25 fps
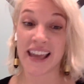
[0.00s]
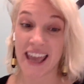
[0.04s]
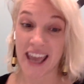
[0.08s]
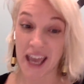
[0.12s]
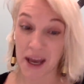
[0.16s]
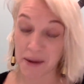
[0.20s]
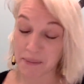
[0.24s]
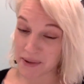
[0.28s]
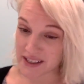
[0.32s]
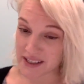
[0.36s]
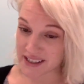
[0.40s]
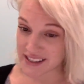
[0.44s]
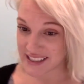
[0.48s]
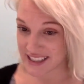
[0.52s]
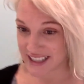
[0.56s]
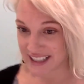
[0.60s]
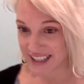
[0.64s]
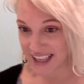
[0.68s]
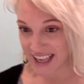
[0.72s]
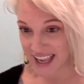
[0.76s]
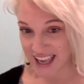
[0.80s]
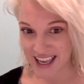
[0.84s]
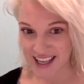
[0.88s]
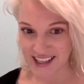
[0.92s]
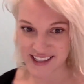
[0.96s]
campus in
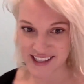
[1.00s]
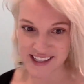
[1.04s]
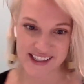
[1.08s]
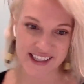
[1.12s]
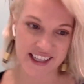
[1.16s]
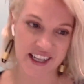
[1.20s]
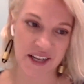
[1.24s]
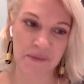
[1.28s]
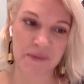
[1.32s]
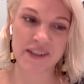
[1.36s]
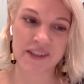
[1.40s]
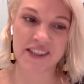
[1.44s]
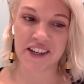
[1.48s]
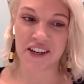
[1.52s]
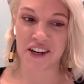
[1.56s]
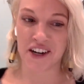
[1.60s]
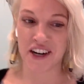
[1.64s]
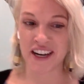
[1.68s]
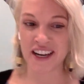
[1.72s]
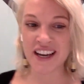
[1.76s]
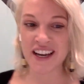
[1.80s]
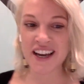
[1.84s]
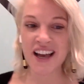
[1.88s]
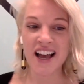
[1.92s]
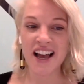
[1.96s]
Kansas City,
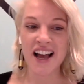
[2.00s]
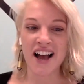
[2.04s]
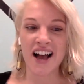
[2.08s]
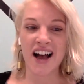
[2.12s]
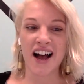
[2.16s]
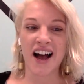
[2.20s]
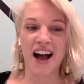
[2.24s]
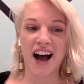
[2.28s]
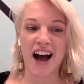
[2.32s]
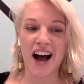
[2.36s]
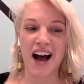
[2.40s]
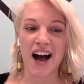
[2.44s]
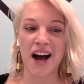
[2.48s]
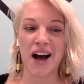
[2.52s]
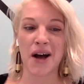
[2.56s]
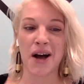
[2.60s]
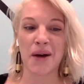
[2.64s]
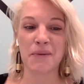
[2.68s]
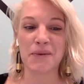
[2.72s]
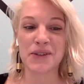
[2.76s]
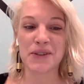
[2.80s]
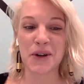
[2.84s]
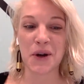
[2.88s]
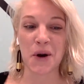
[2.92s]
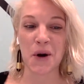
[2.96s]
Missouri.
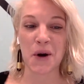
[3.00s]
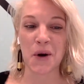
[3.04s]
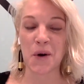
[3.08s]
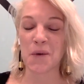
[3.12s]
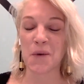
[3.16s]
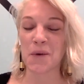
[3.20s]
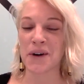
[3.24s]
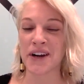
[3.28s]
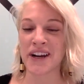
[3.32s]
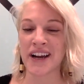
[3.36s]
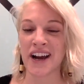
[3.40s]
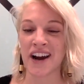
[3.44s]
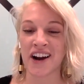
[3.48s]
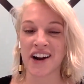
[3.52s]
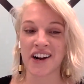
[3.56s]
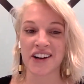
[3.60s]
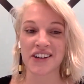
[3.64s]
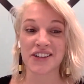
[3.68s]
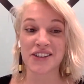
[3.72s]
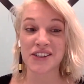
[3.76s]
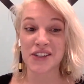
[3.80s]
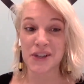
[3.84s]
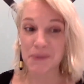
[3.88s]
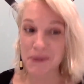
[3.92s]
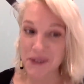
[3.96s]
So we are
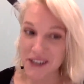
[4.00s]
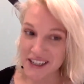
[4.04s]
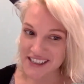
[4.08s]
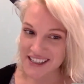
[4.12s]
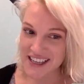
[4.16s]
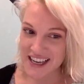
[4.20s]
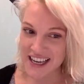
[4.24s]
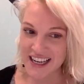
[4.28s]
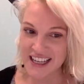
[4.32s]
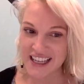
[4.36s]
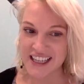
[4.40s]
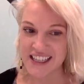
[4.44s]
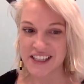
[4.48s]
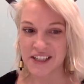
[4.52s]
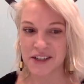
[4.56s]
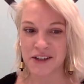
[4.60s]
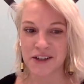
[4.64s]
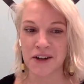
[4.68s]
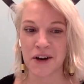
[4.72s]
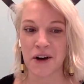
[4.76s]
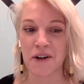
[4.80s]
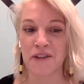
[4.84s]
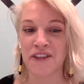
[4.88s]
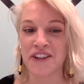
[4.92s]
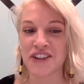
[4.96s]
super excited
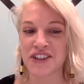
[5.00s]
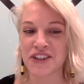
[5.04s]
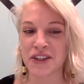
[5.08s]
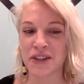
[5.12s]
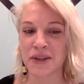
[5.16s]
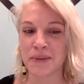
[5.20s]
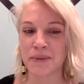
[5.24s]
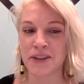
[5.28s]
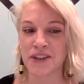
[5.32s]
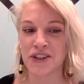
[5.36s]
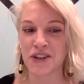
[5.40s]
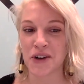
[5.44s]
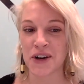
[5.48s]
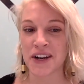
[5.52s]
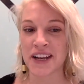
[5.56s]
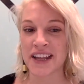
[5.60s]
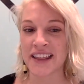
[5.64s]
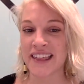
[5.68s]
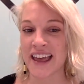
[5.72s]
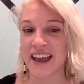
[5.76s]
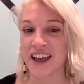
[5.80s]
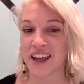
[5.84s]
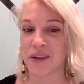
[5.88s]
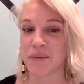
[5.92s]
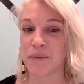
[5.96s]
to officially be joining
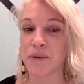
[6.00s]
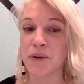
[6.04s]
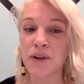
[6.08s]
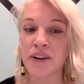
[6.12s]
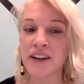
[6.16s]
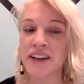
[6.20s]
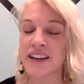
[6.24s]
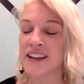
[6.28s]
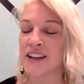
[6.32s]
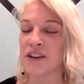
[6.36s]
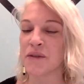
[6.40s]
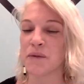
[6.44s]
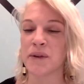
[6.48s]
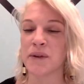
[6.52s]
that community.